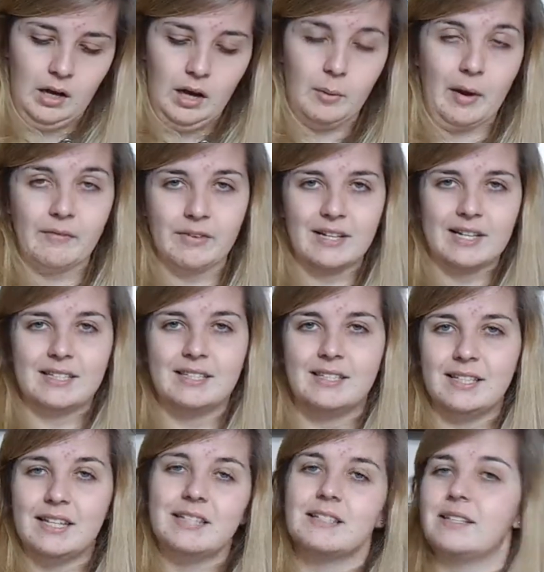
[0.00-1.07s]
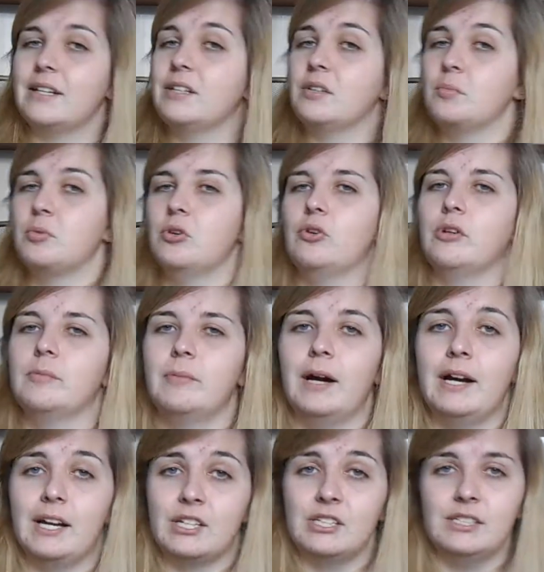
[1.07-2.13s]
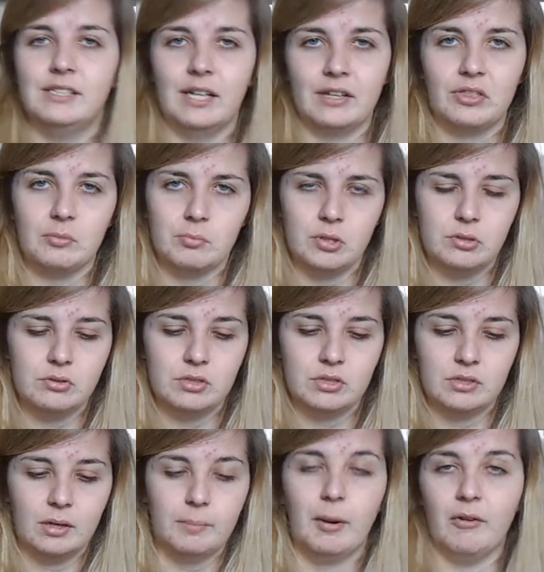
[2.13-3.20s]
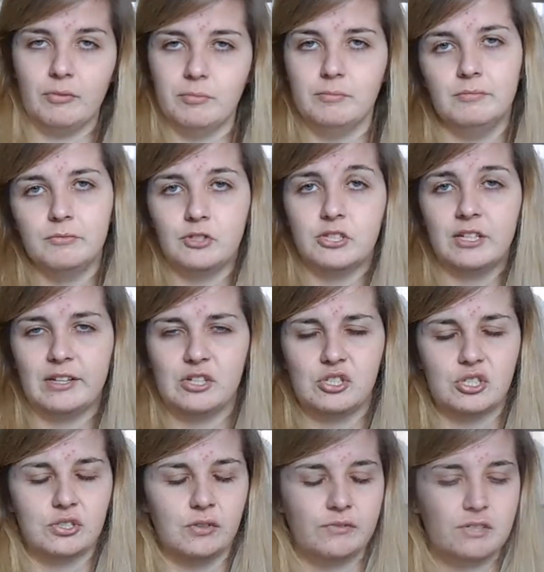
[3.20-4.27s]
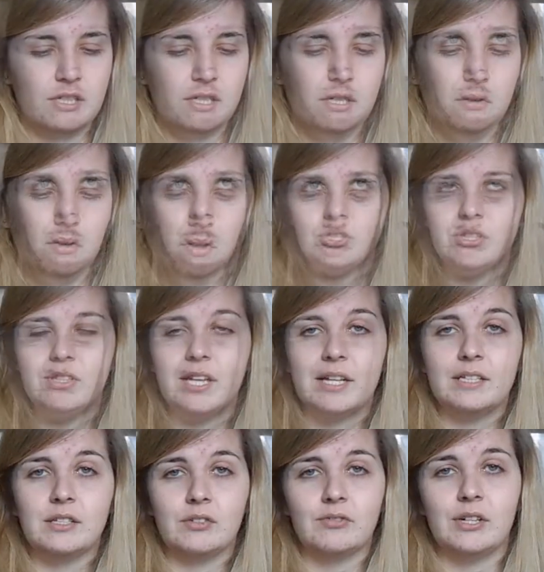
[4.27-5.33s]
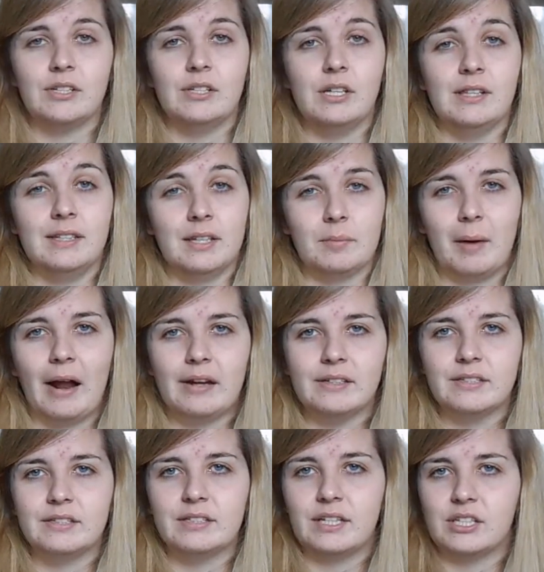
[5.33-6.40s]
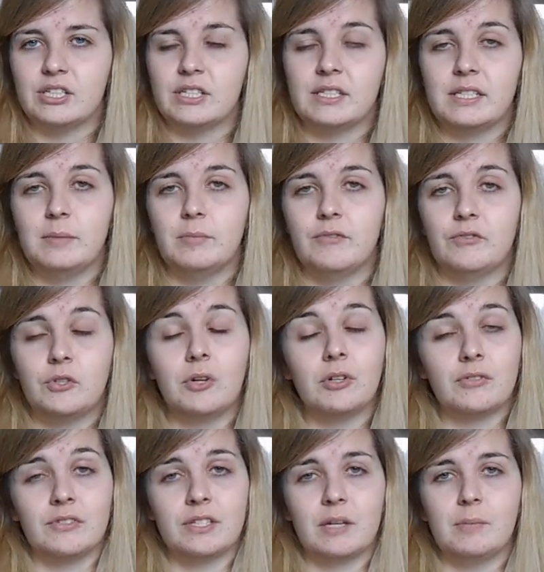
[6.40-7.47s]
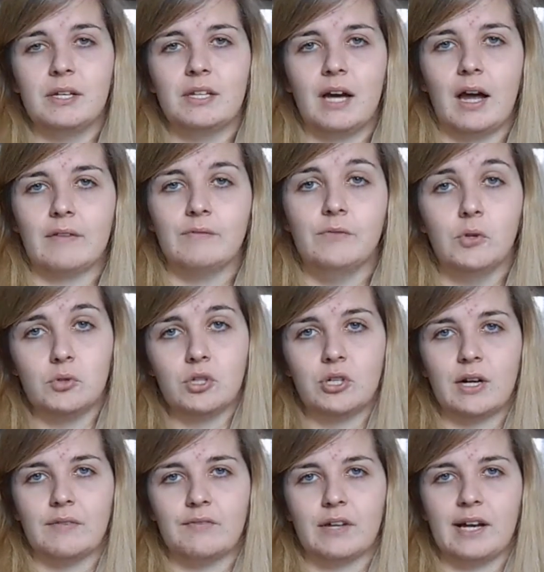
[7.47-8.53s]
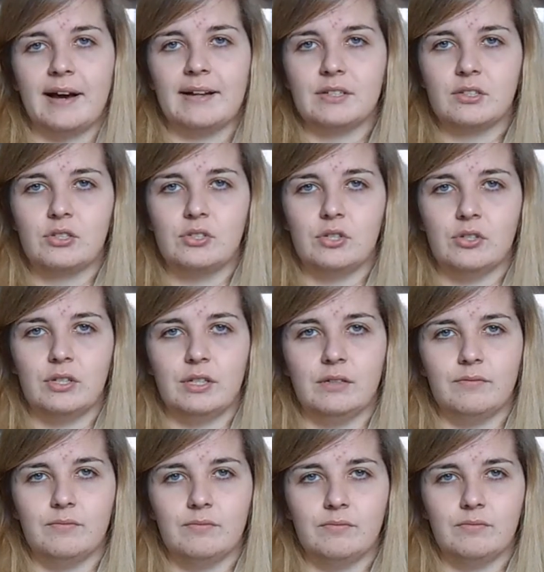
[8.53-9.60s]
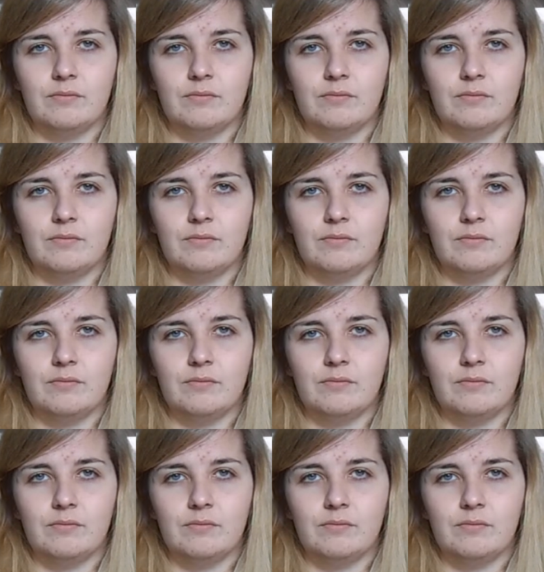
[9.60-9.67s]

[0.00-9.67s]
However, it's the inside of the programme I actually like the most, apart from the signatures obviously. During the end of the run in the other palace, they actually had a team of photographers come in and photograph the cast during